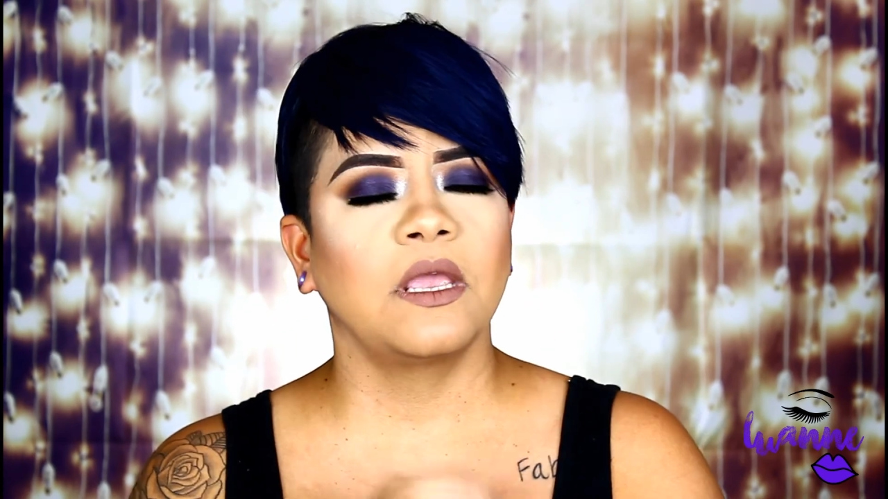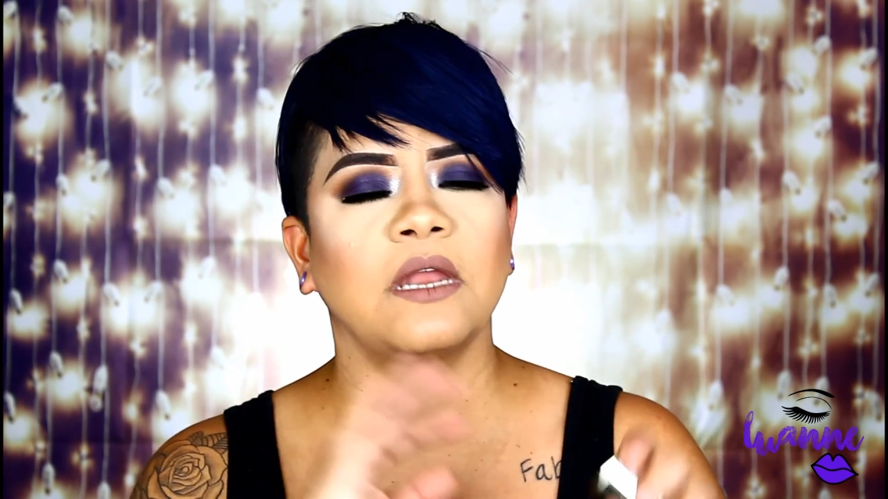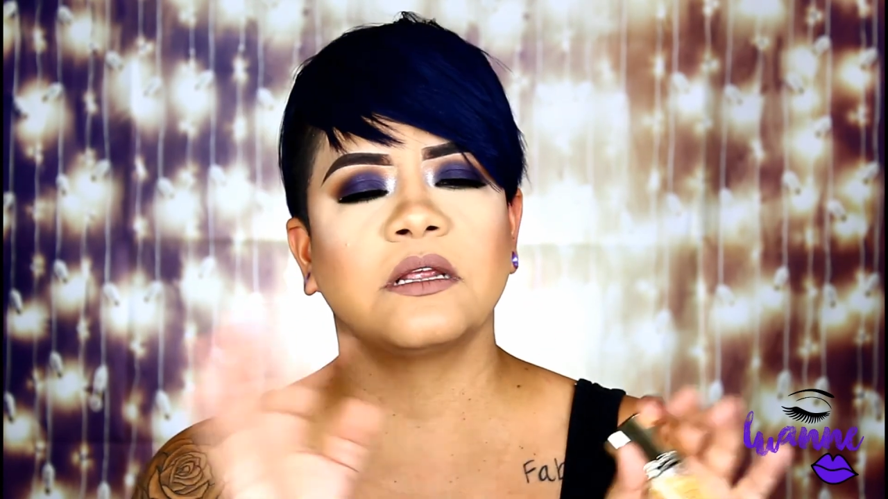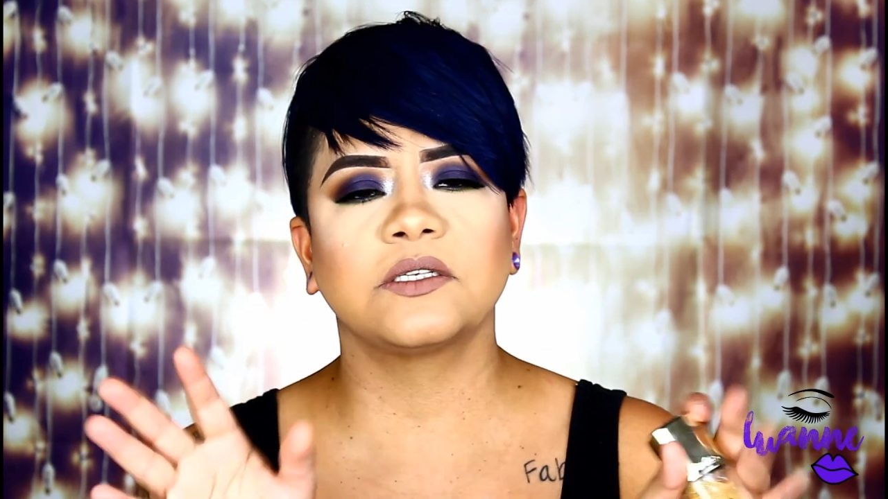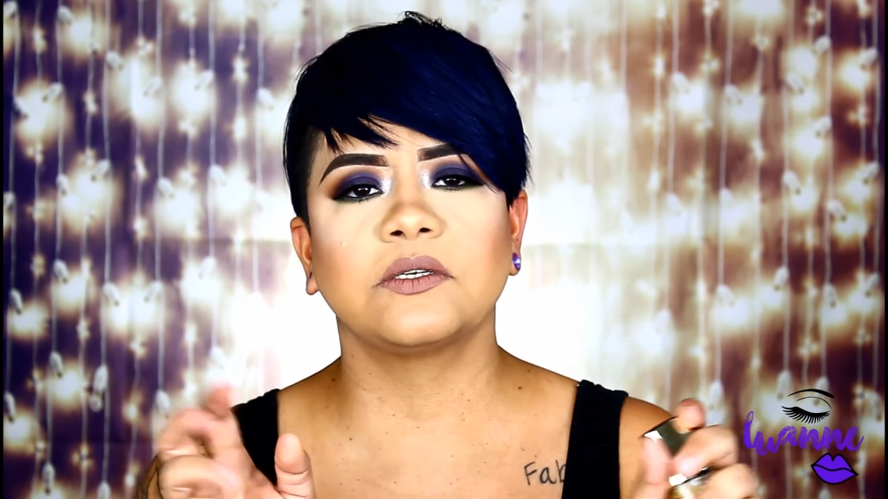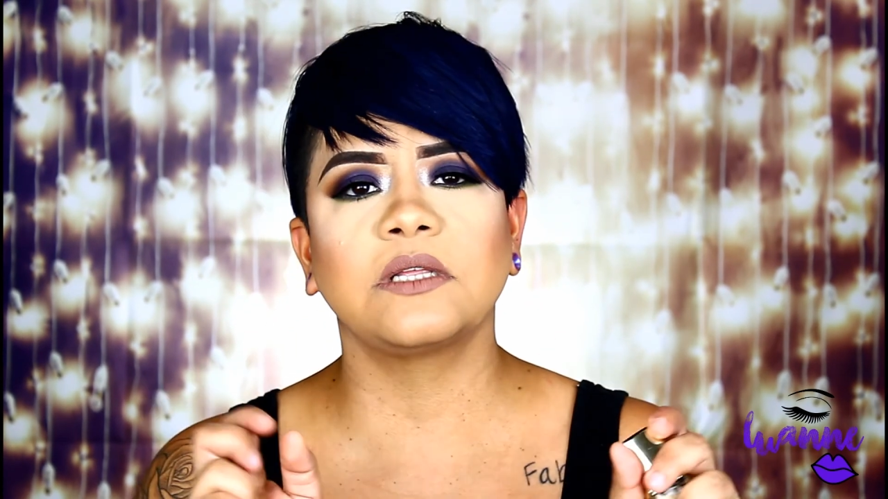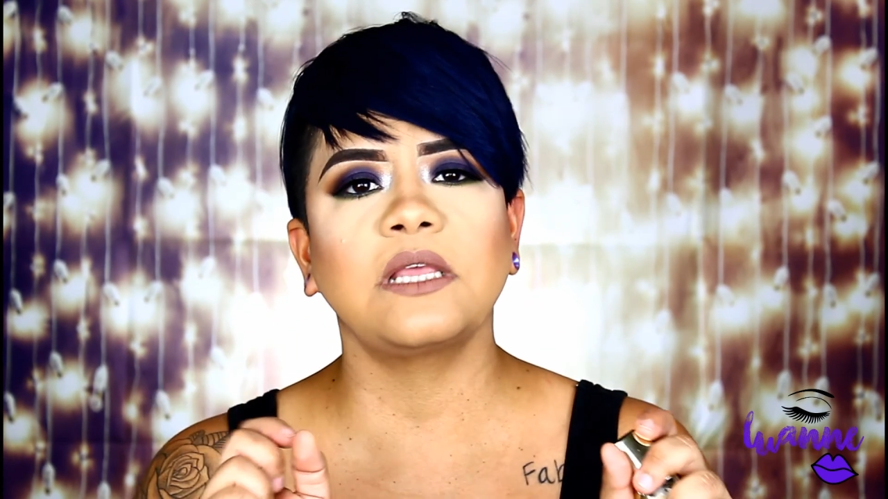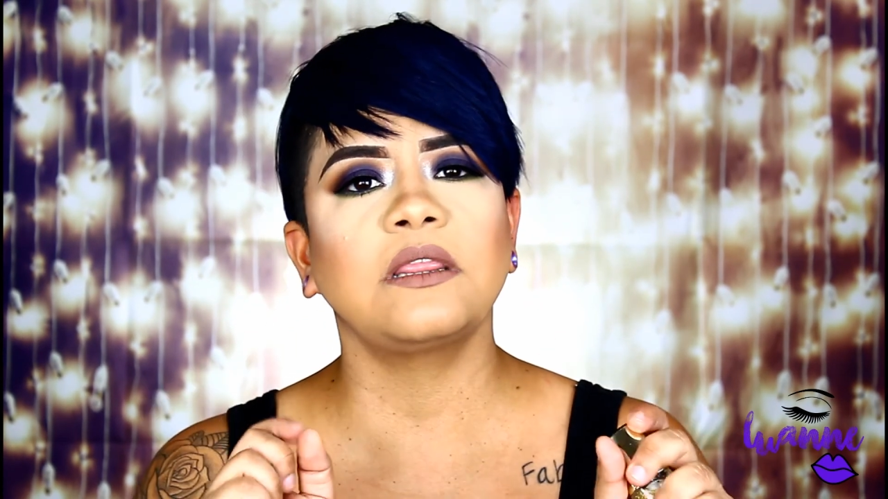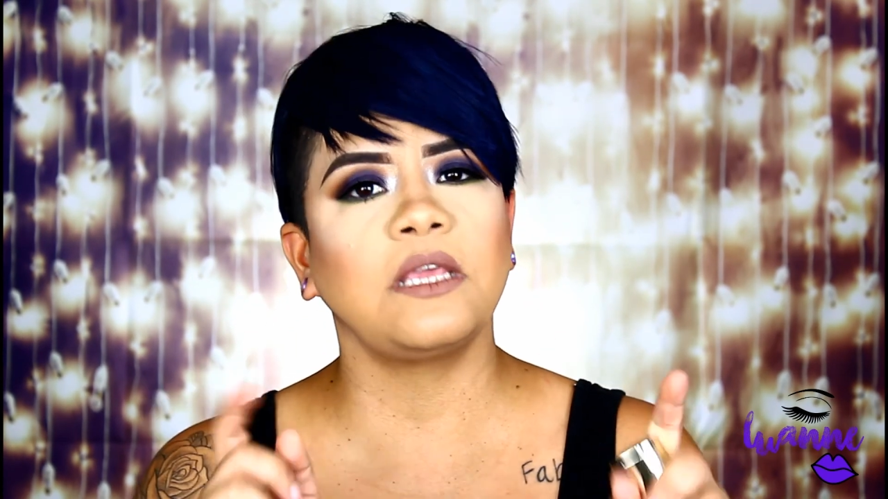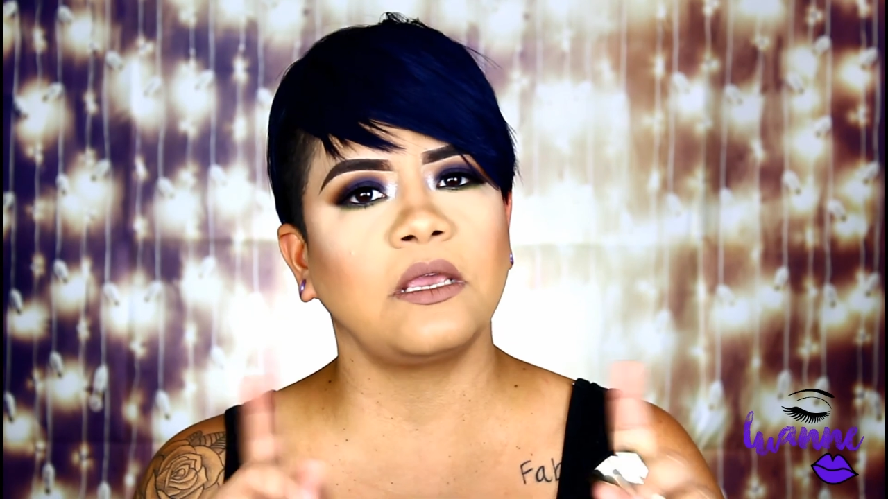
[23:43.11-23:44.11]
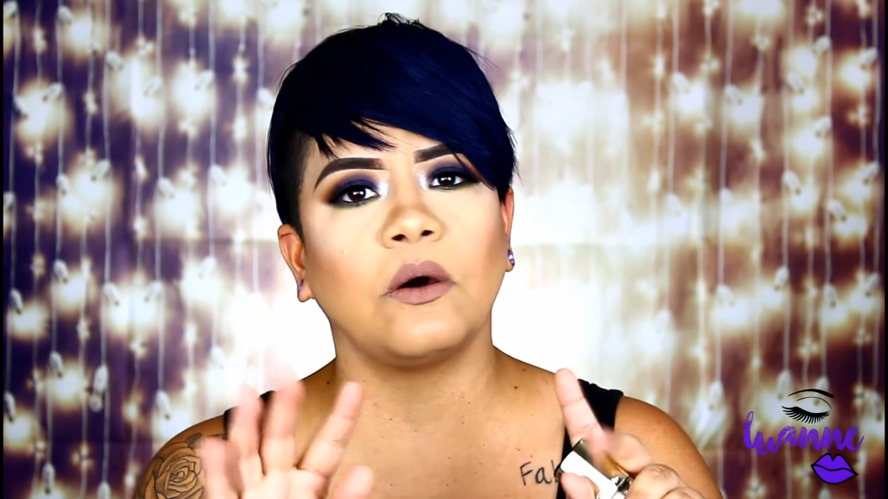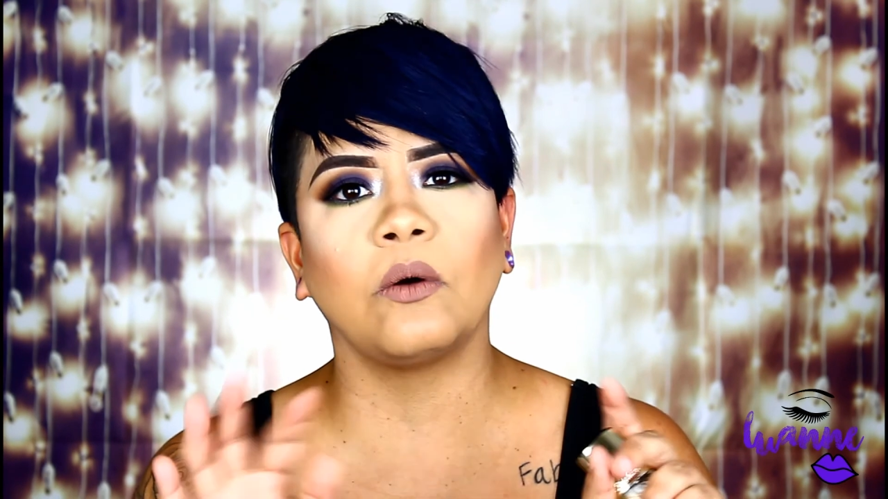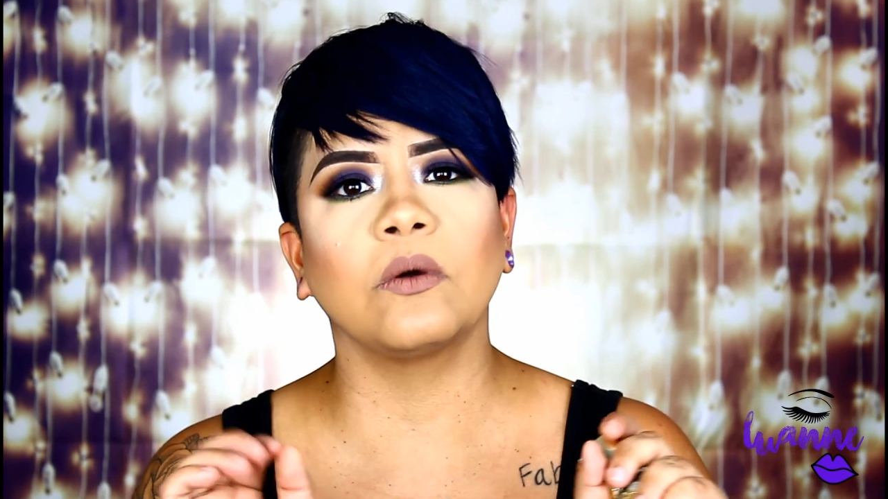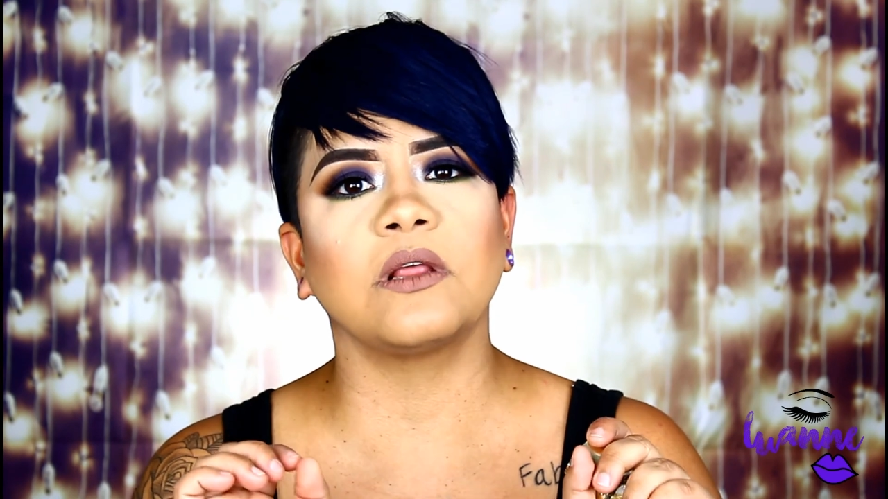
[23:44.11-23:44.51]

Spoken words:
And actually the whole